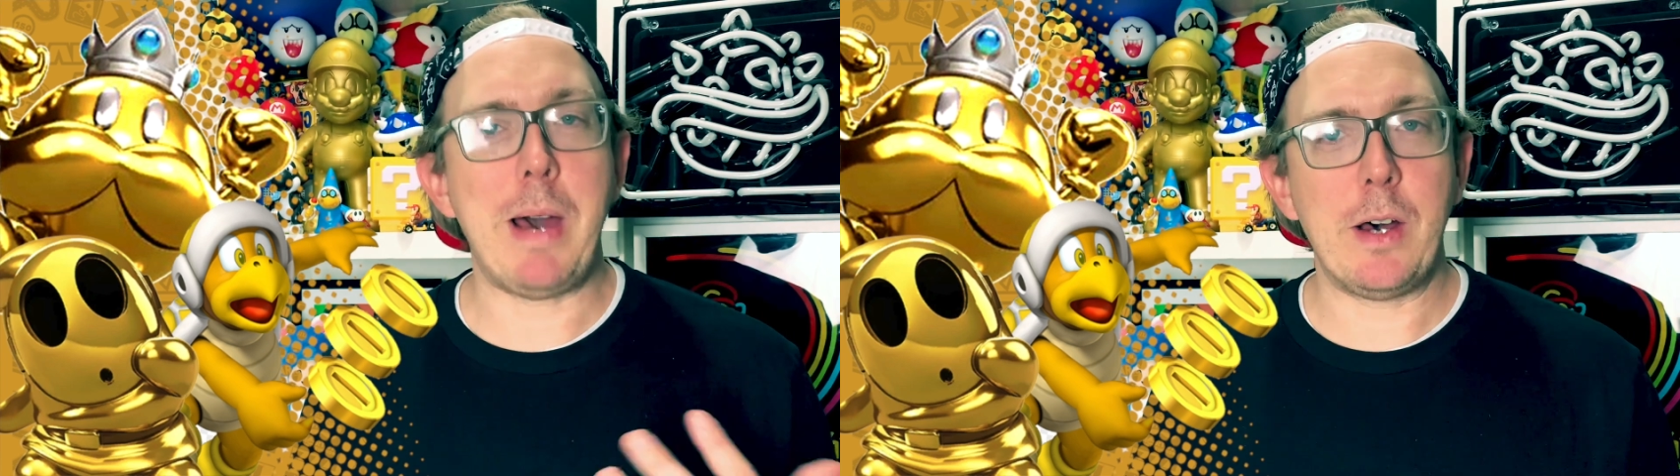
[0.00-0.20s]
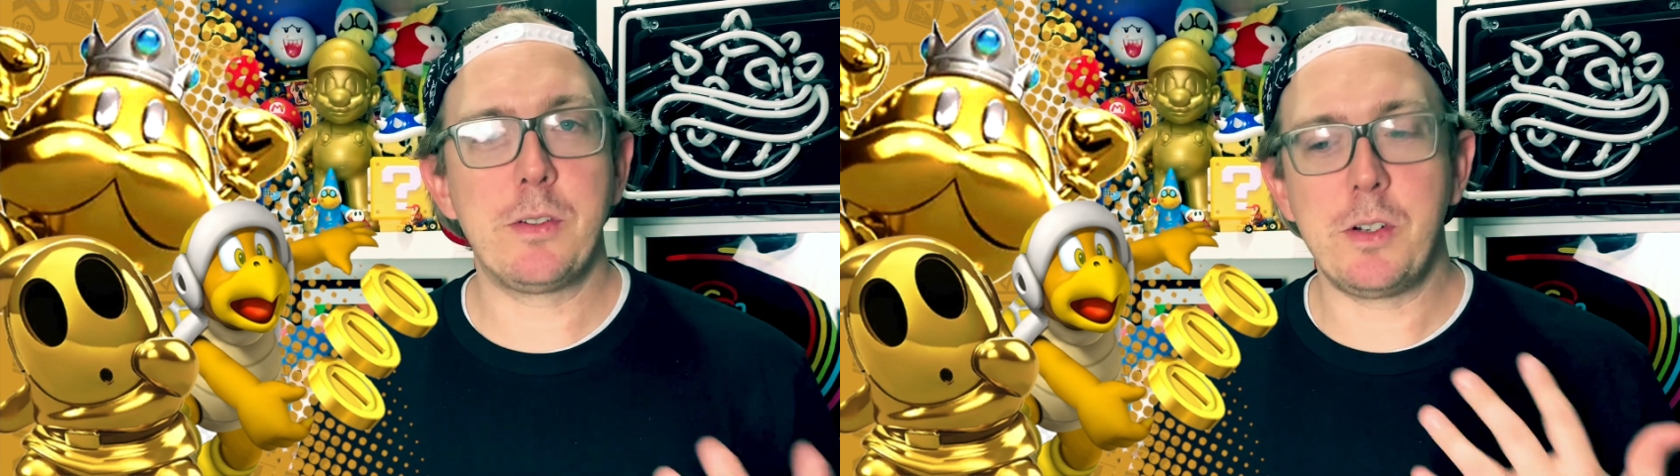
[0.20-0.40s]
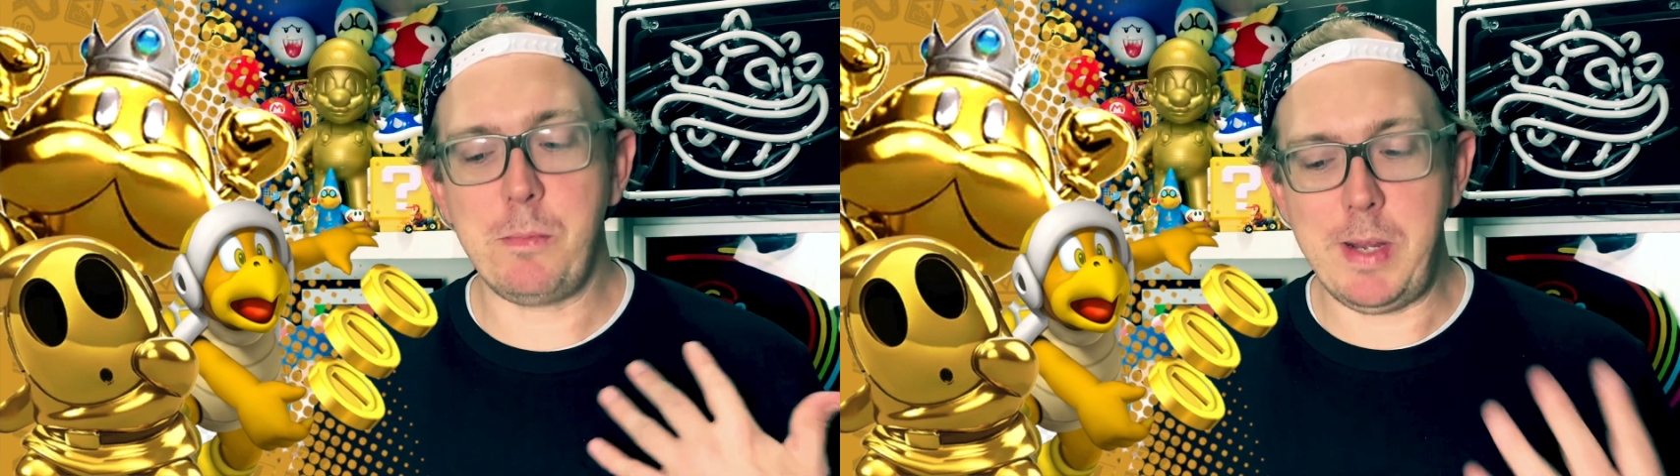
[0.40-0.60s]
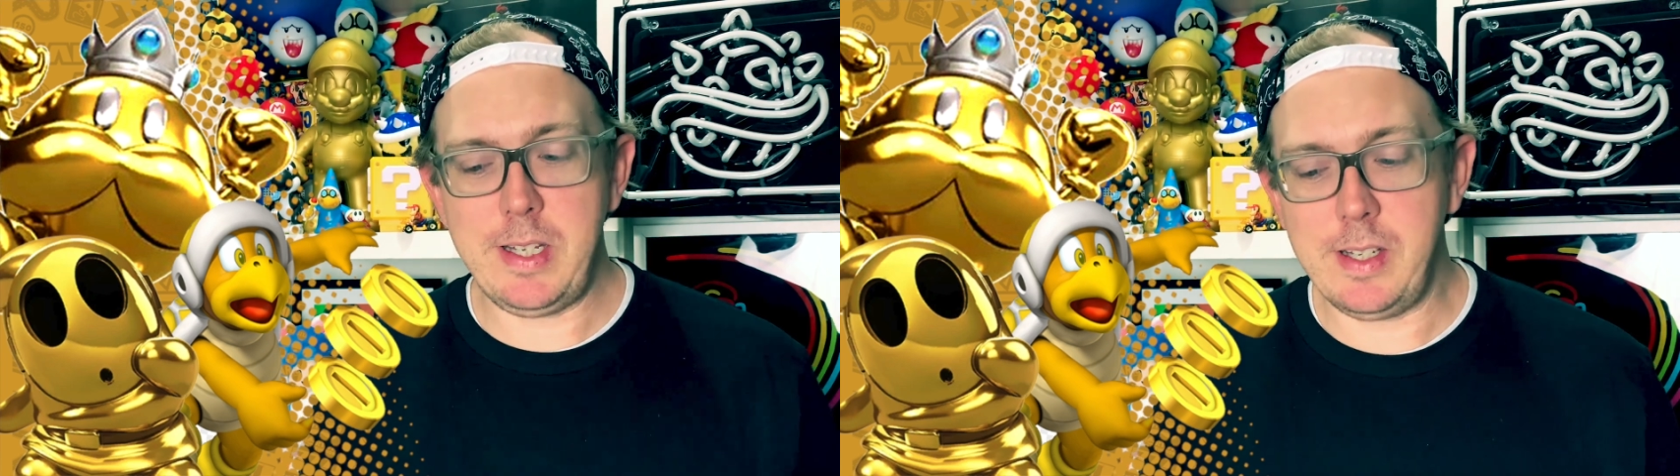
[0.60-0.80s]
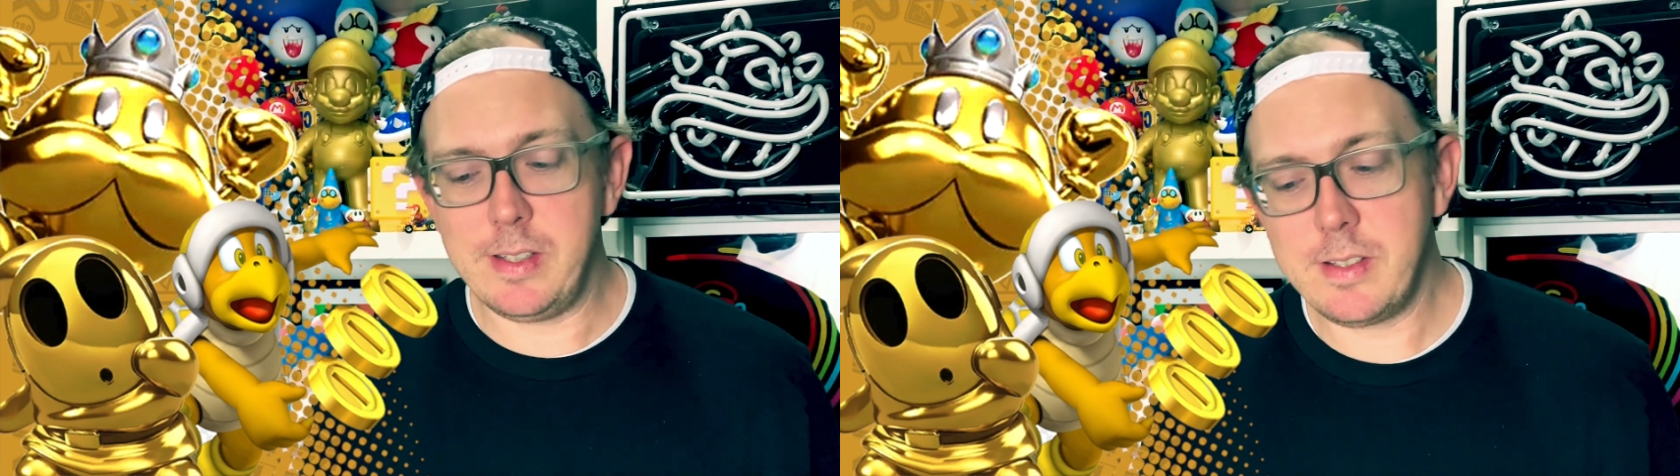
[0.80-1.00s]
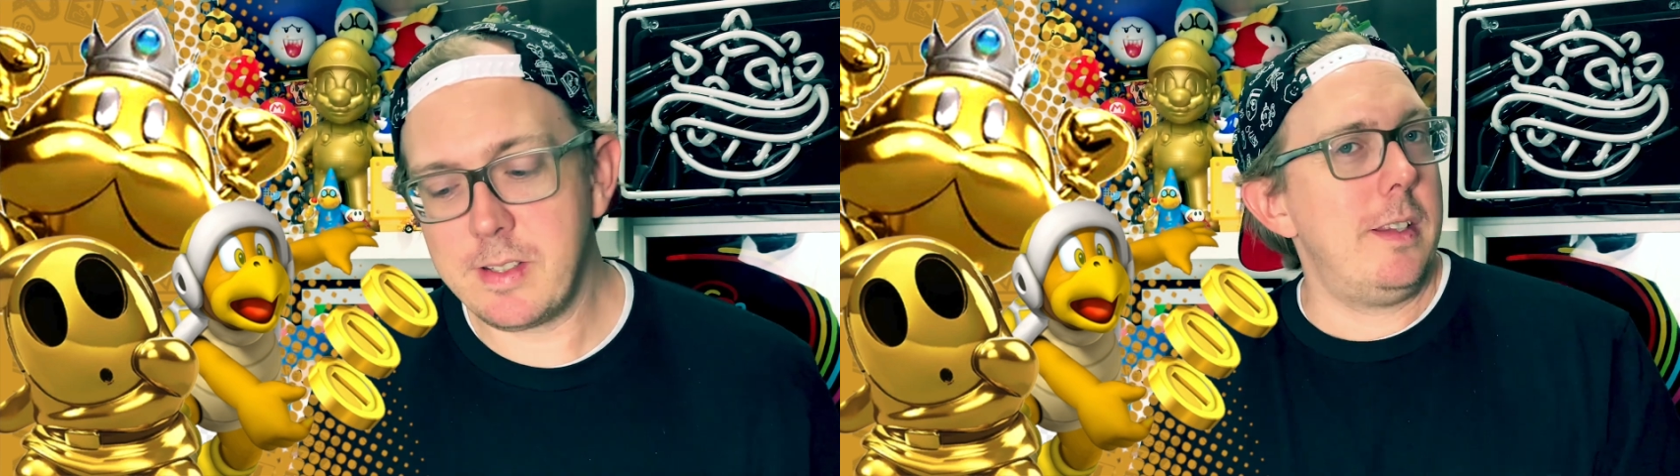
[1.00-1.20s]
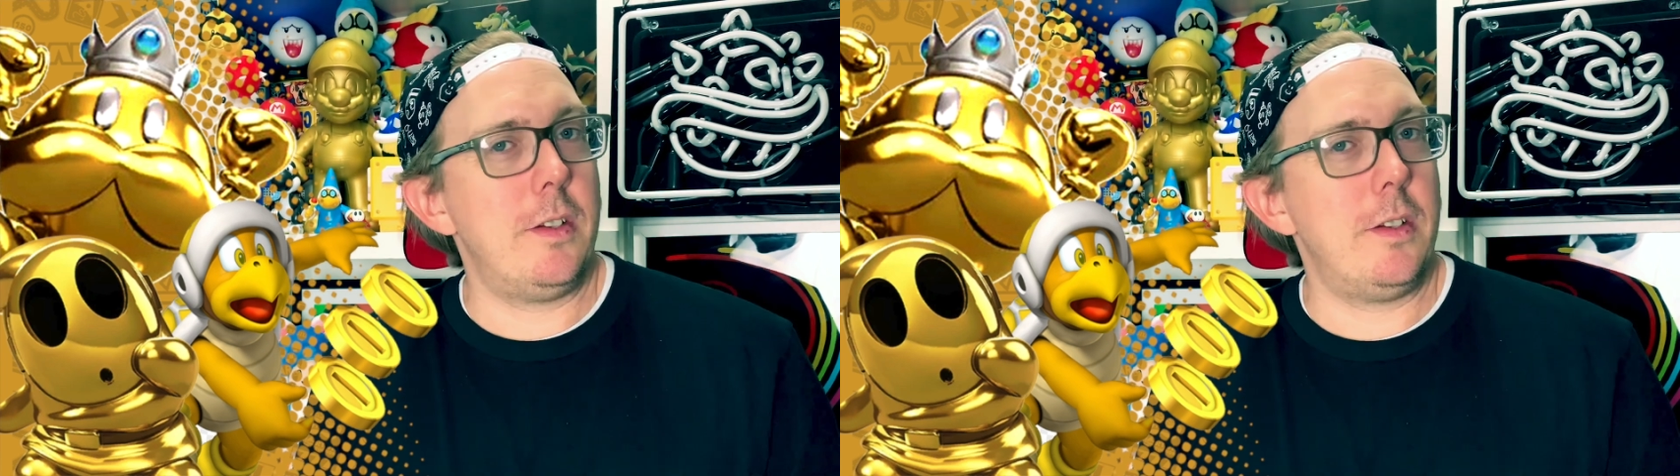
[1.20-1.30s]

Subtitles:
Bowser's minions.